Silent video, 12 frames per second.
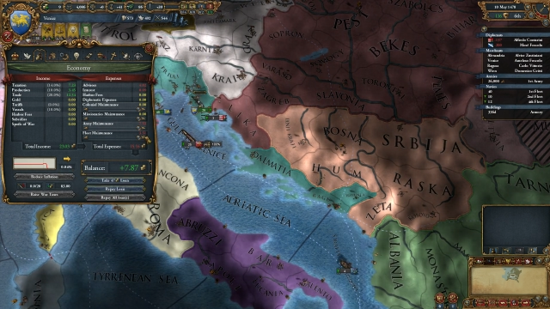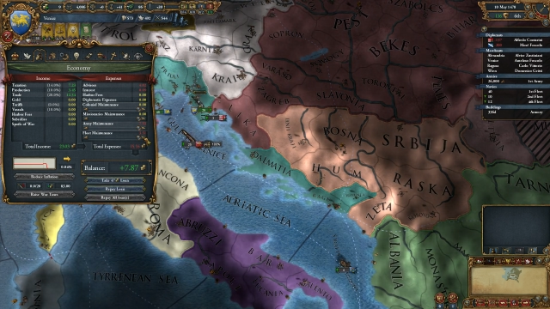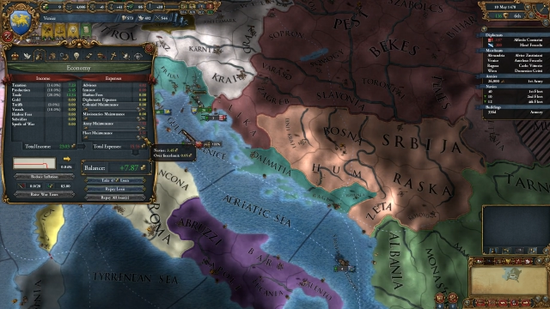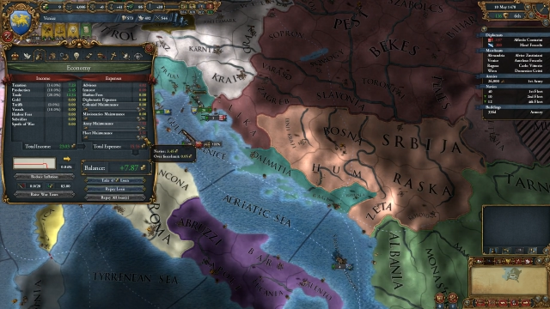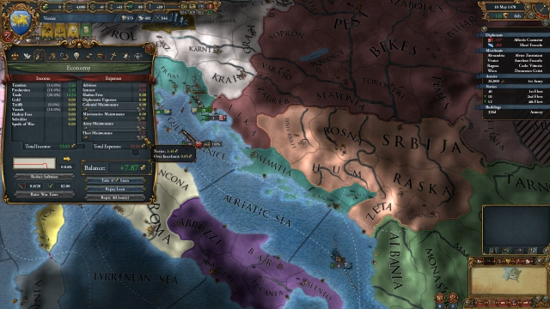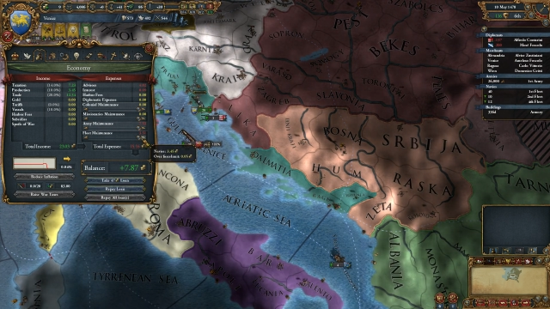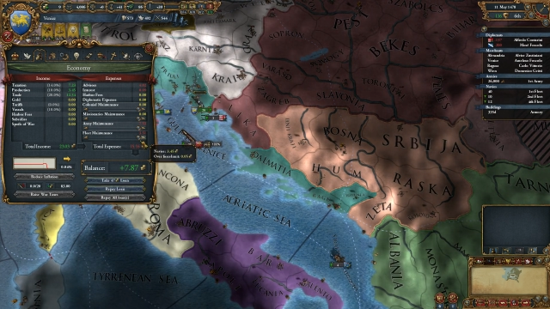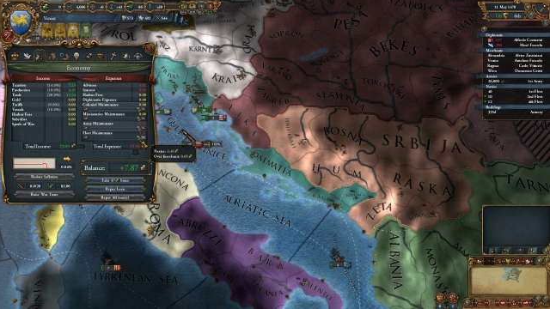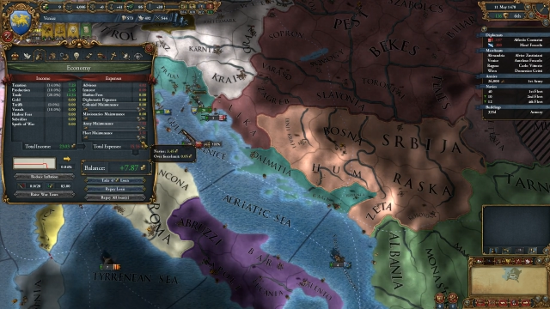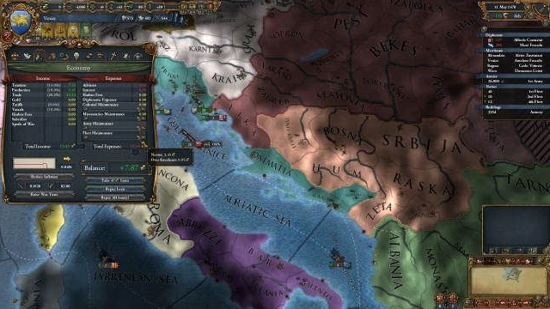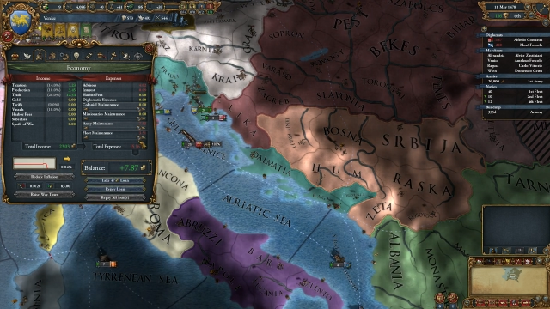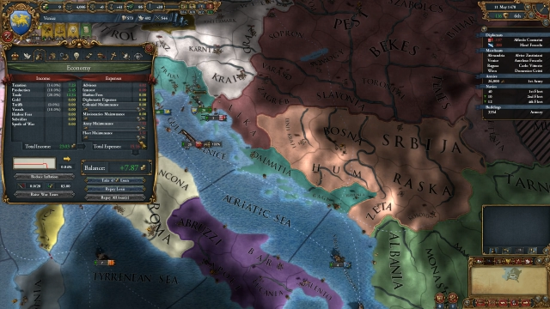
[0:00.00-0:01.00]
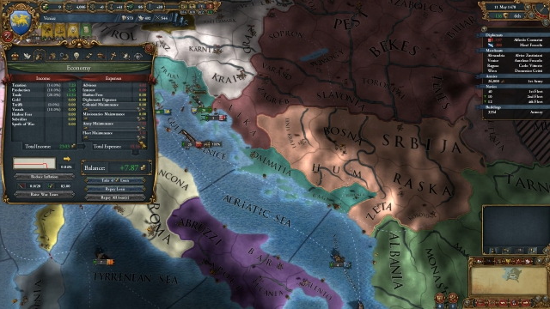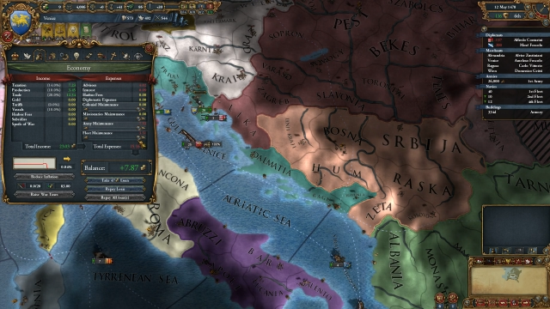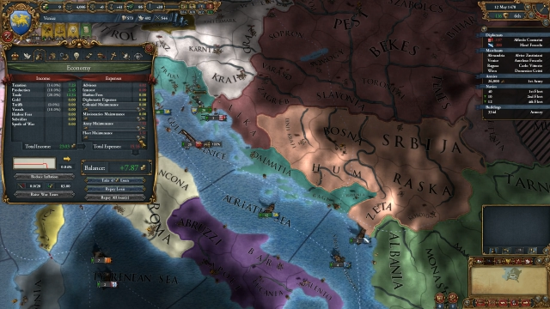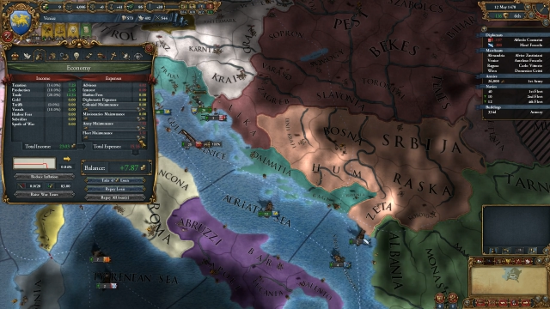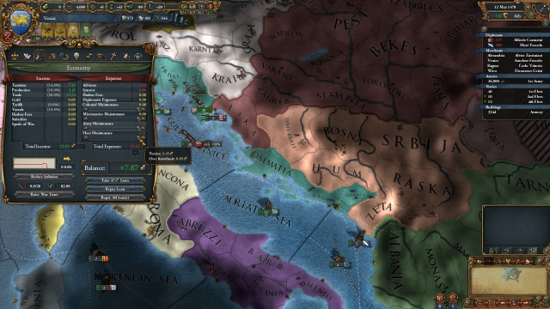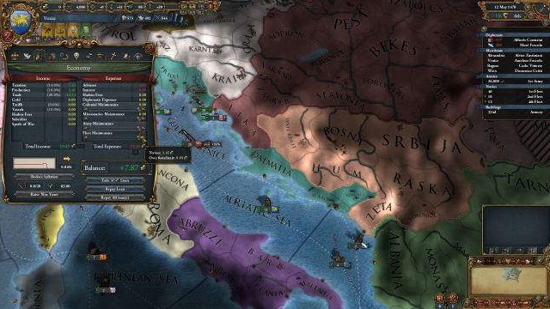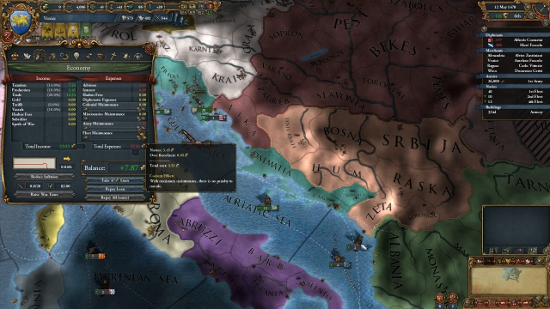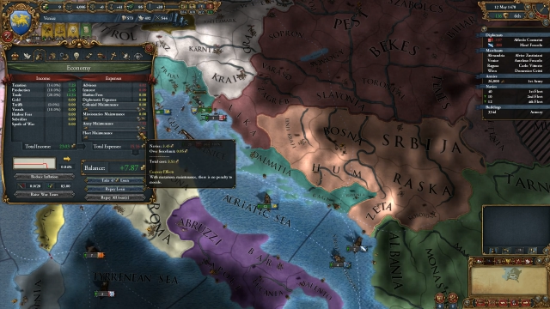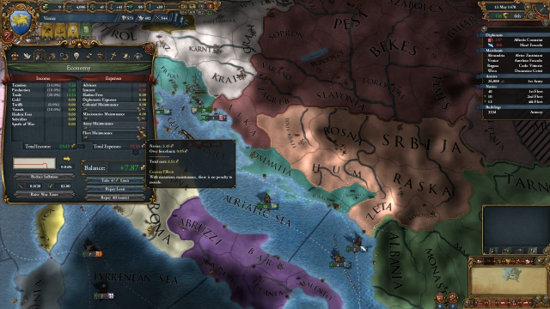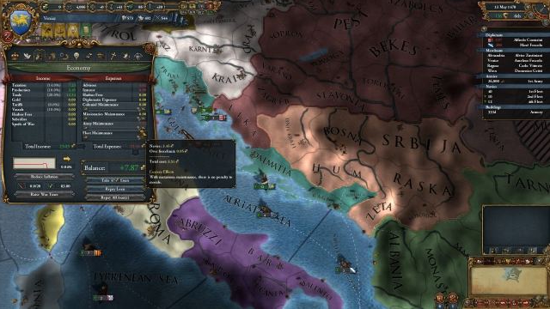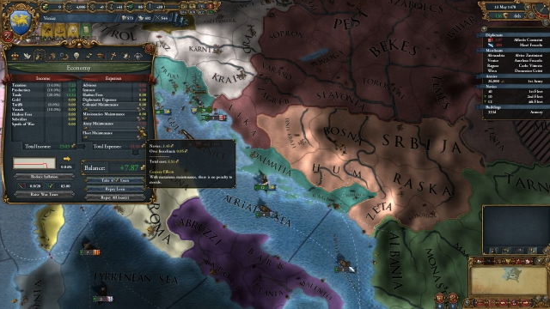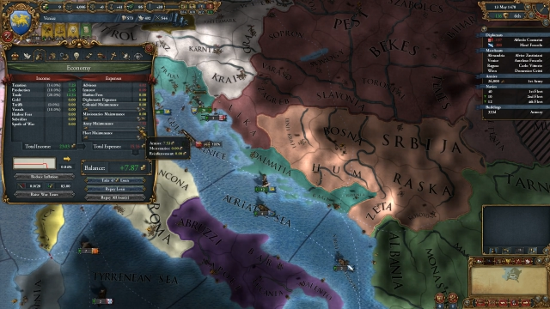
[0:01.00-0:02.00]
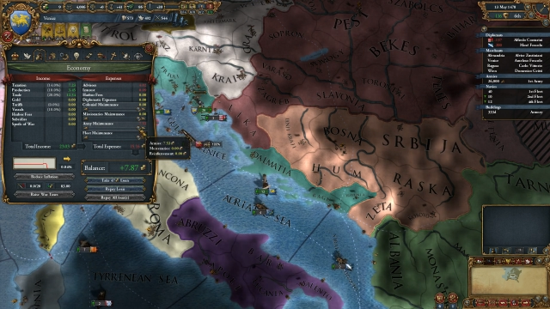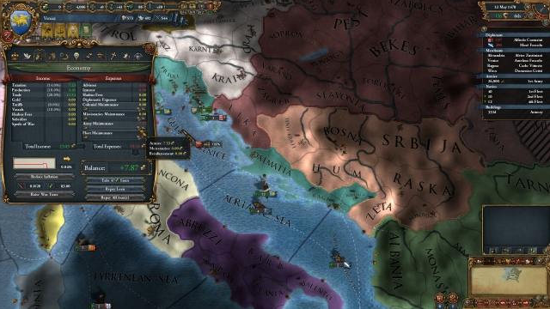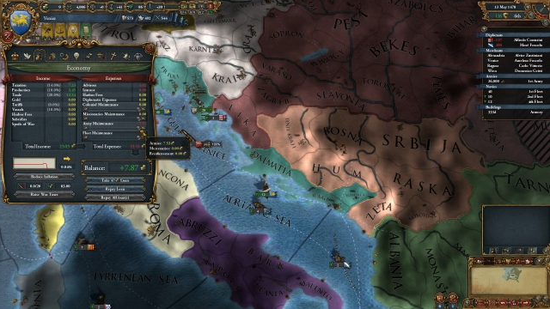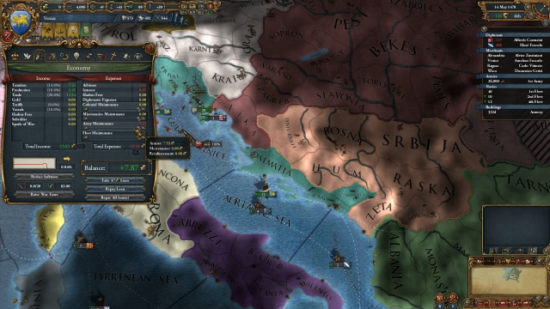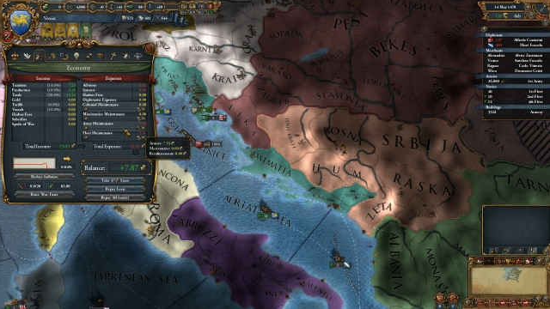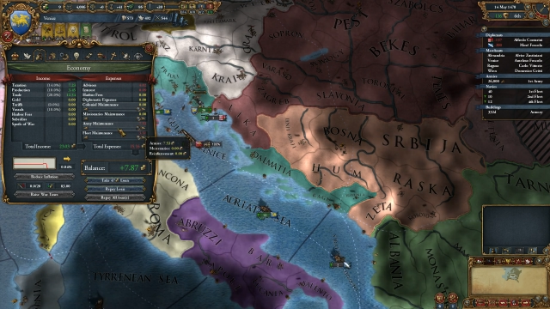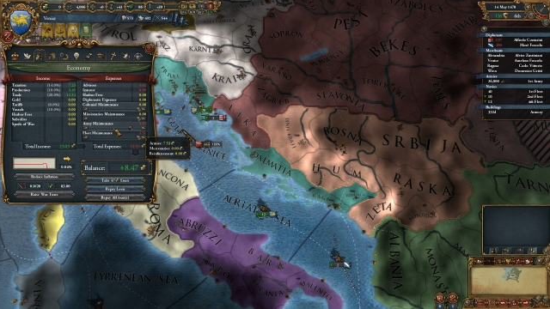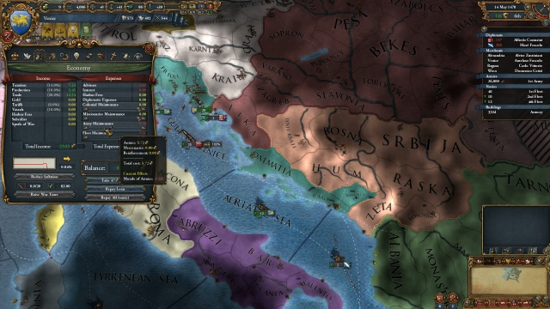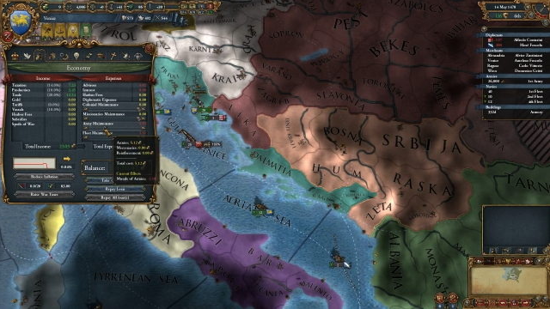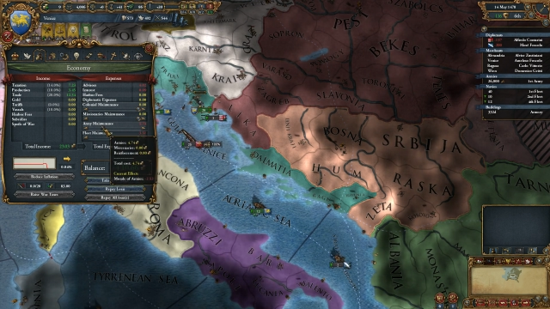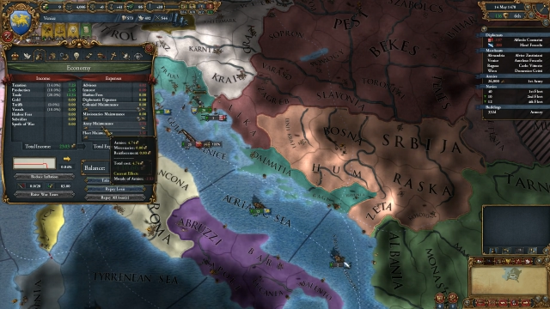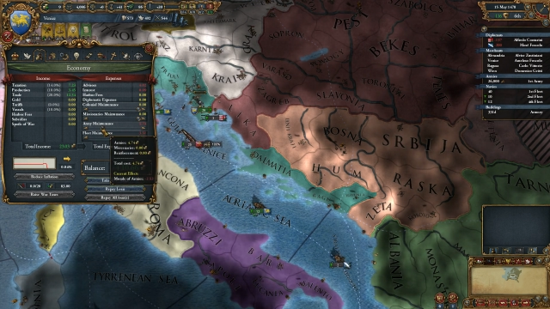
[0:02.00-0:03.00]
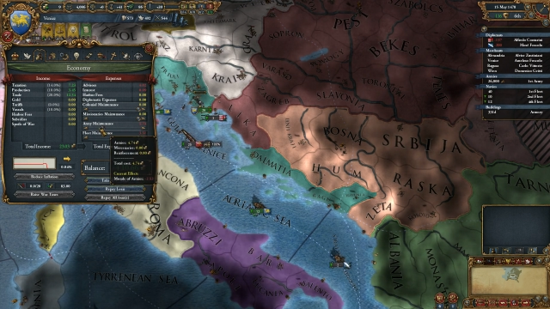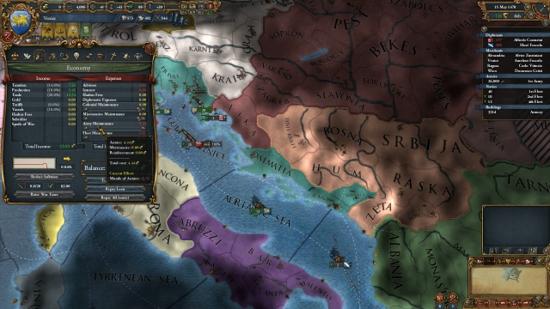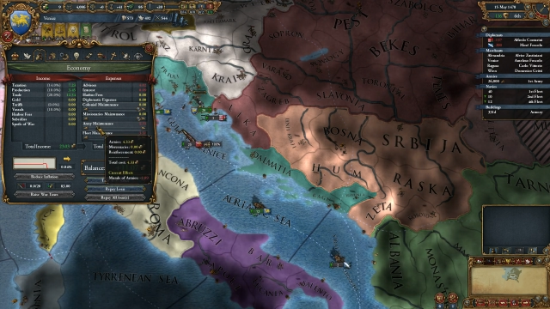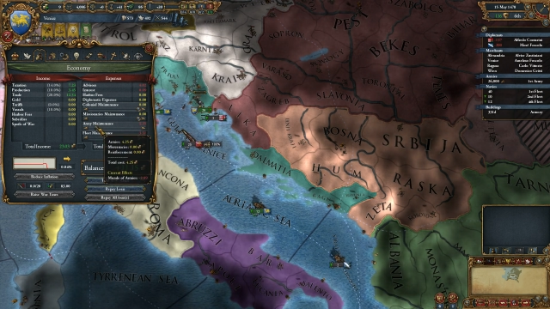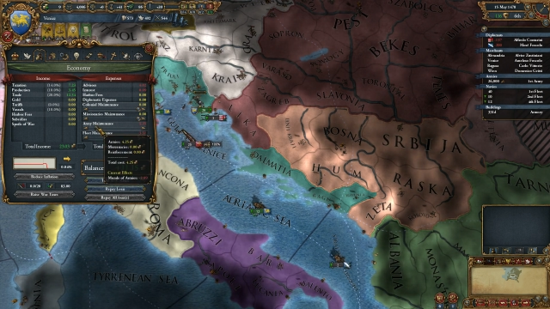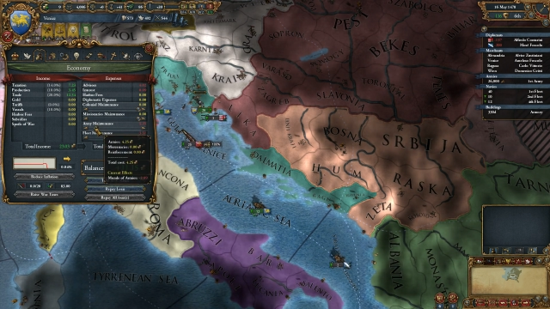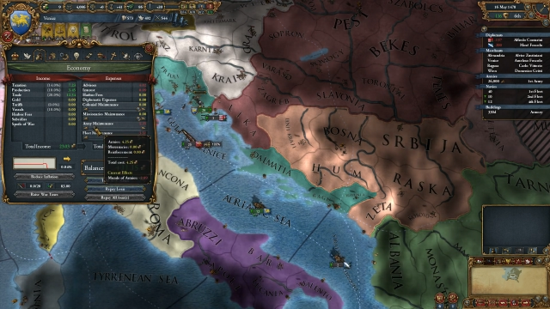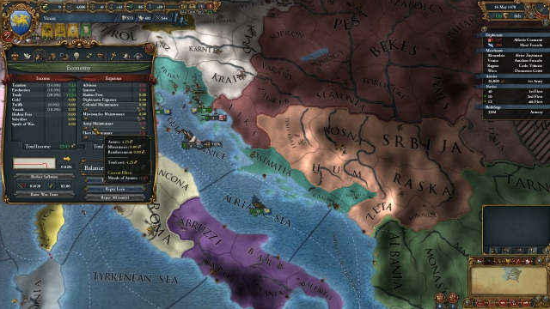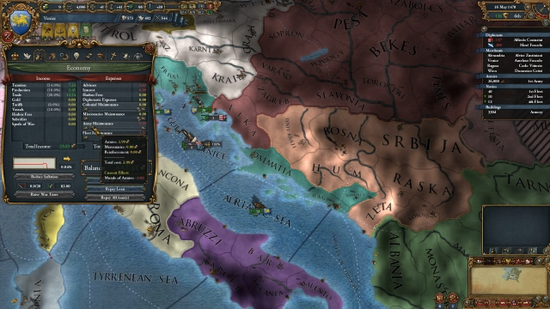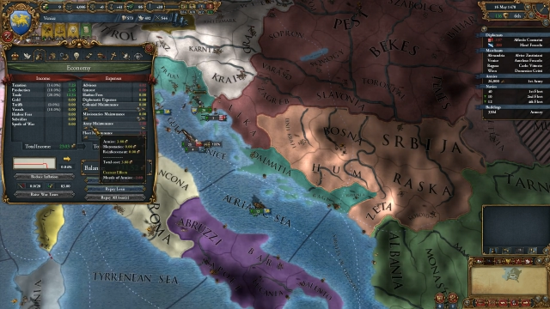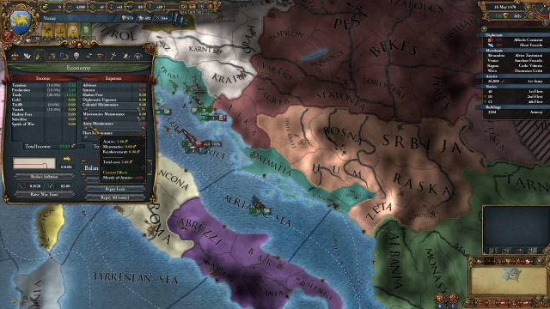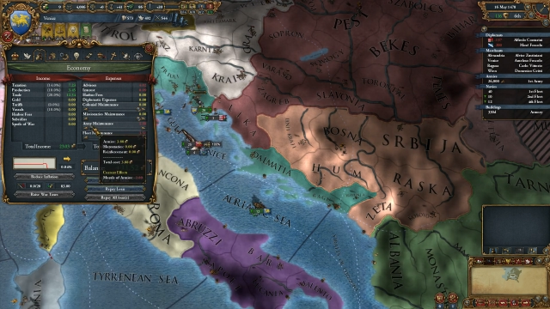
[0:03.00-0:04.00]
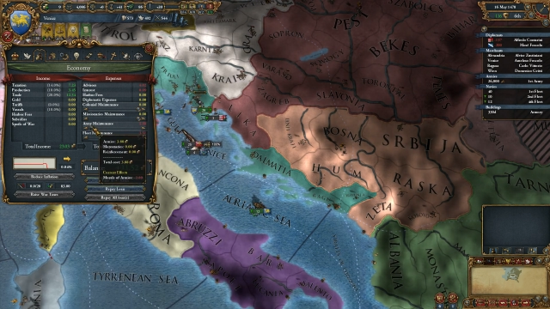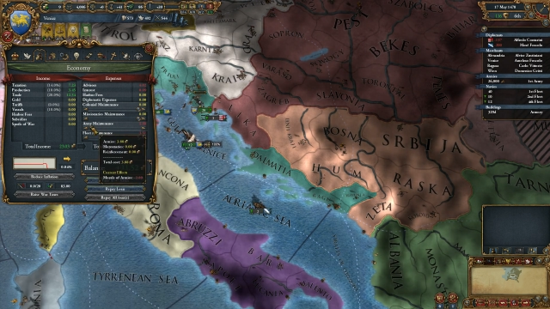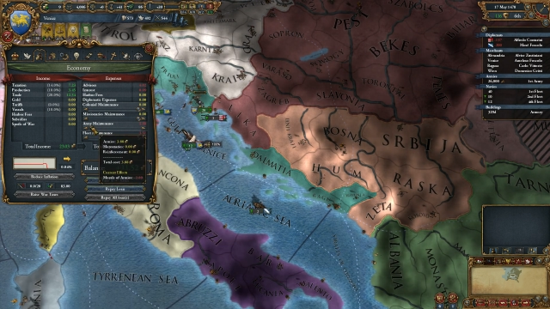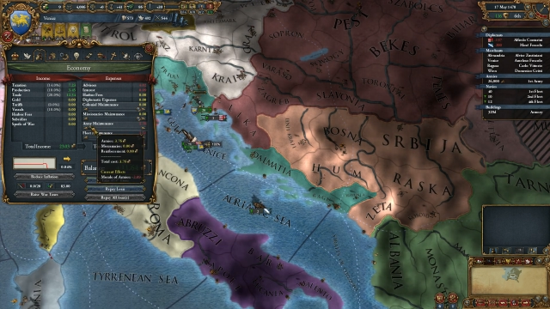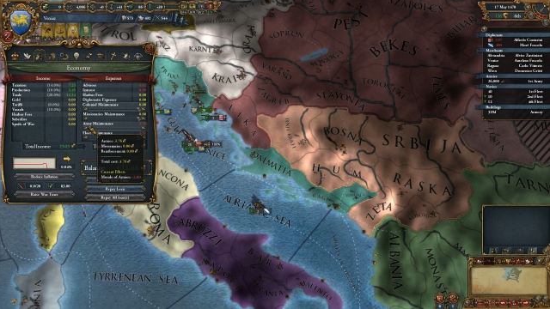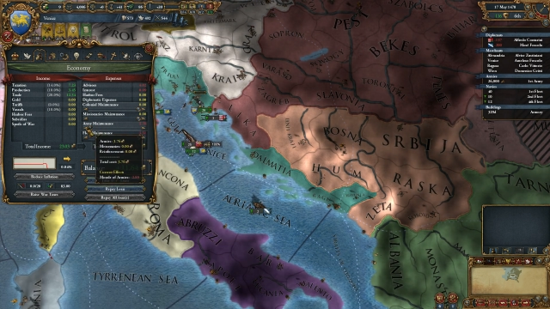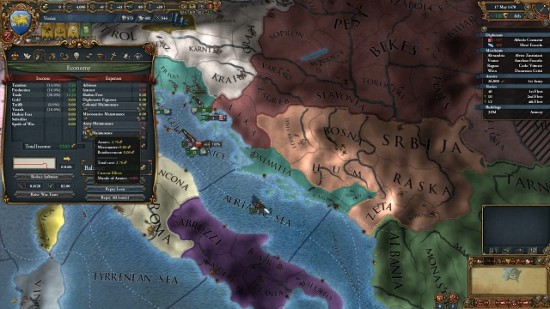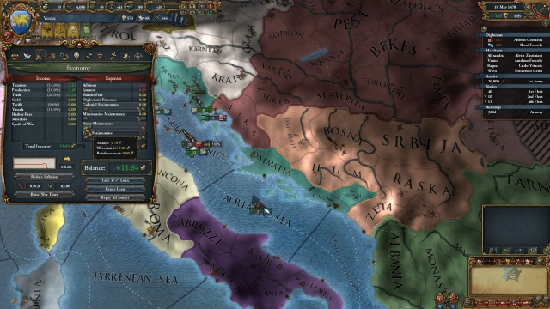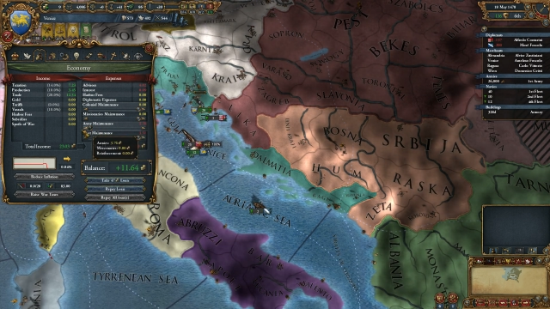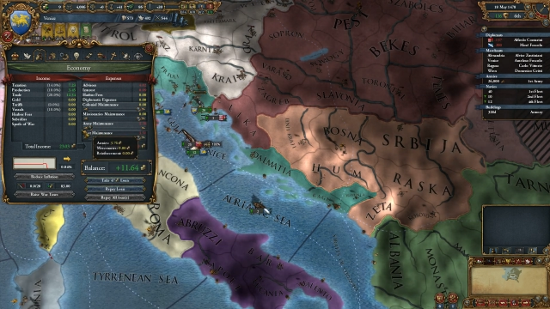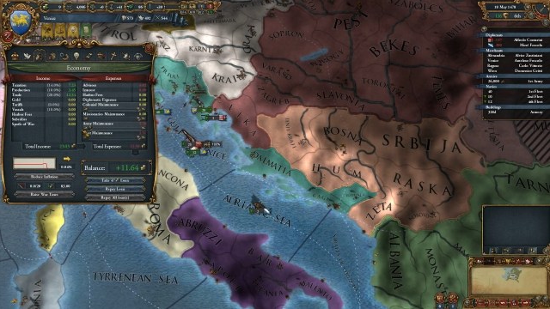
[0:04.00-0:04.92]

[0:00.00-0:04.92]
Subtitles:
No face is visible, so there are no lips to read.